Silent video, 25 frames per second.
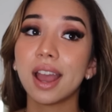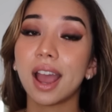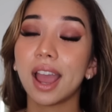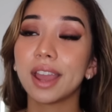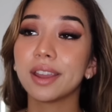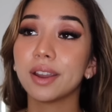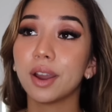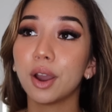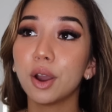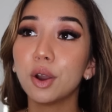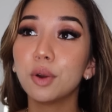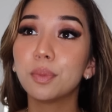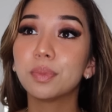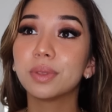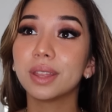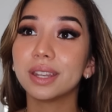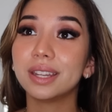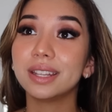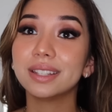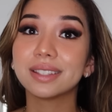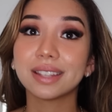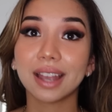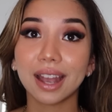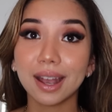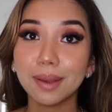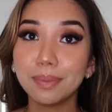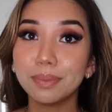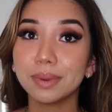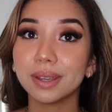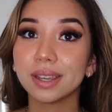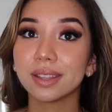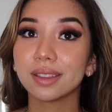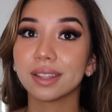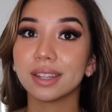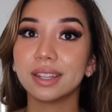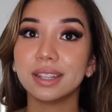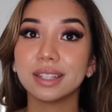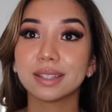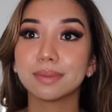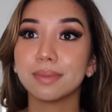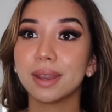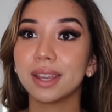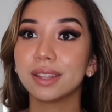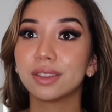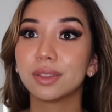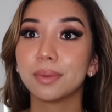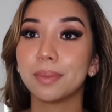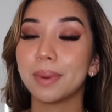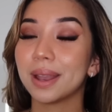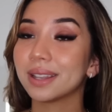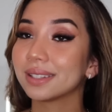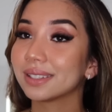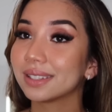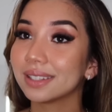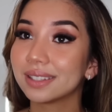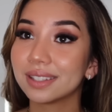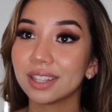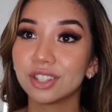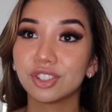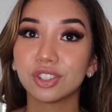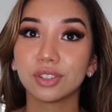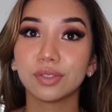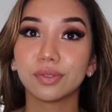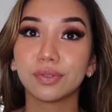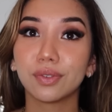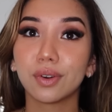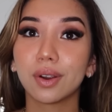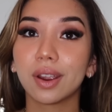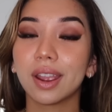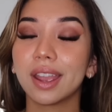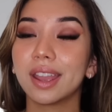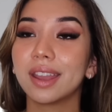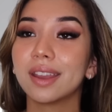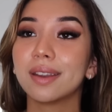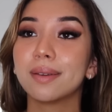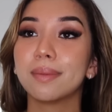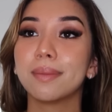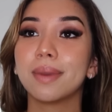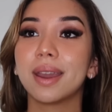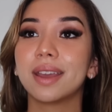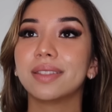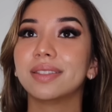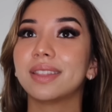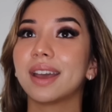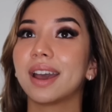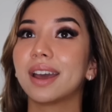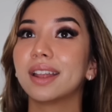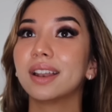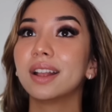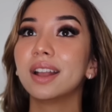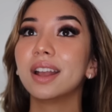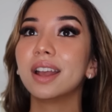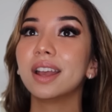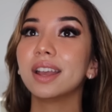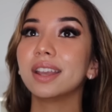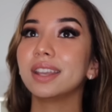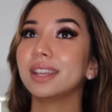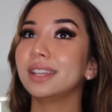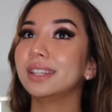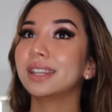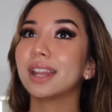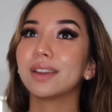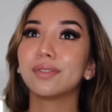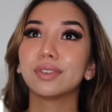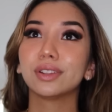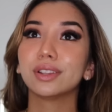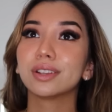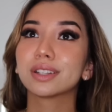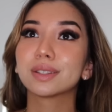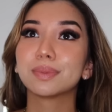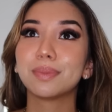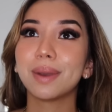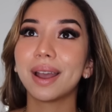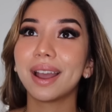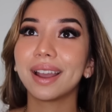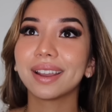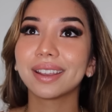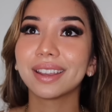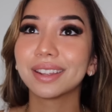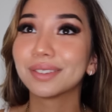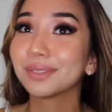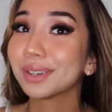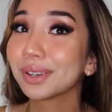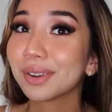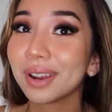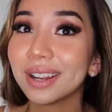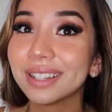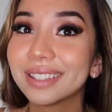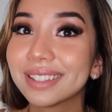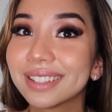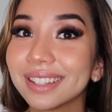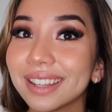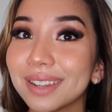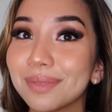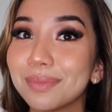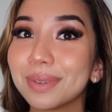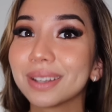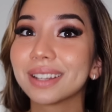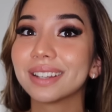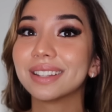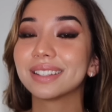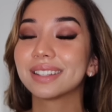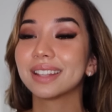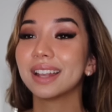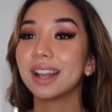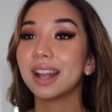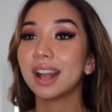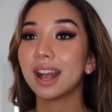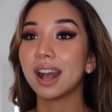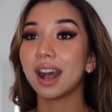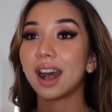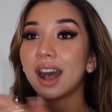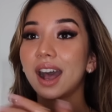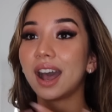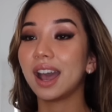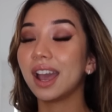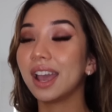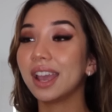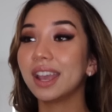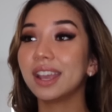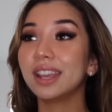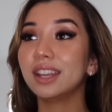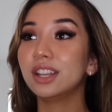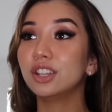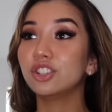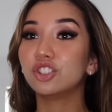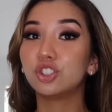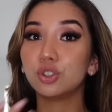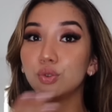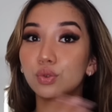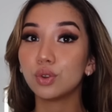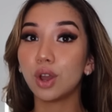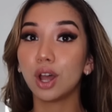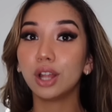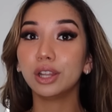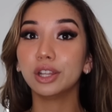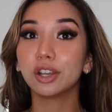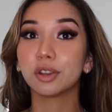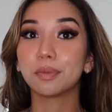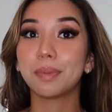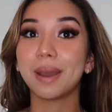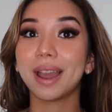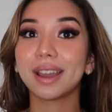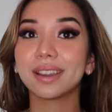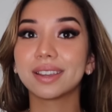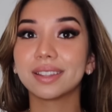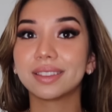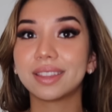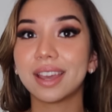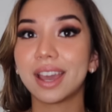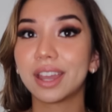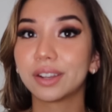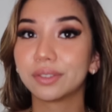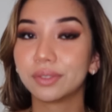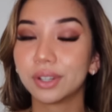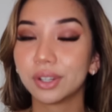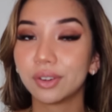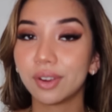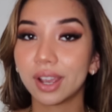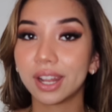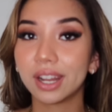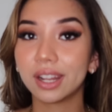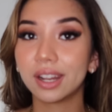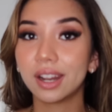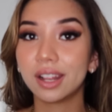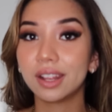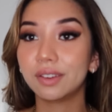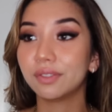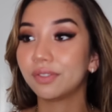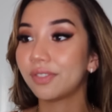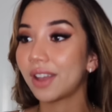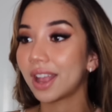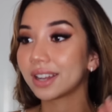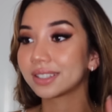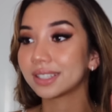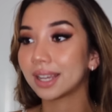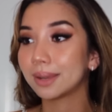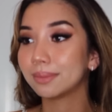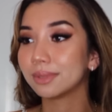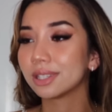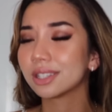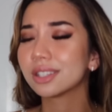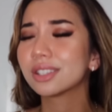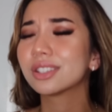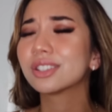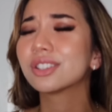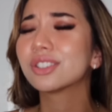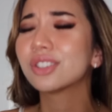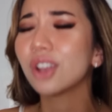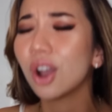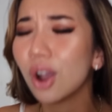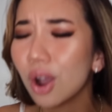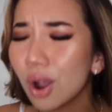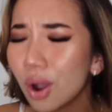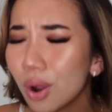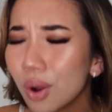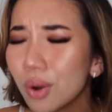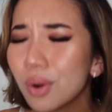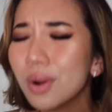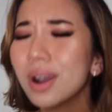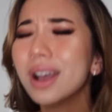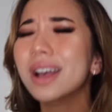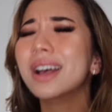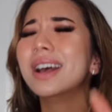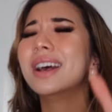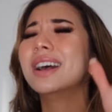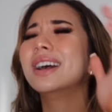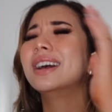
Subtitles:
I hope that he's happy and that he's made the best decision for him and that he never looks back and regrets it, because I do not look back at that and regret it. In fact, I'm so